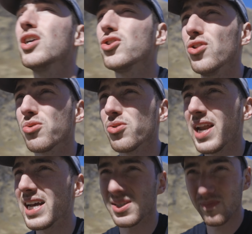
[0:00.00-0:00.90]
should look really
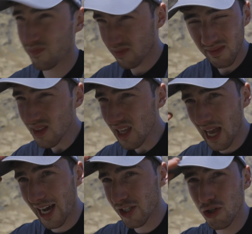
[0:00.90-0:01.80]
nice.
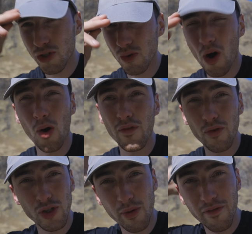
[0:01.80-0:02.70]
As usual, all of
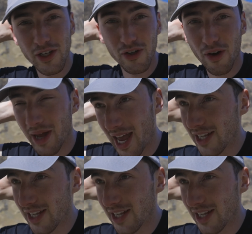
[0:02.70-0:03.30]
those will be featured on my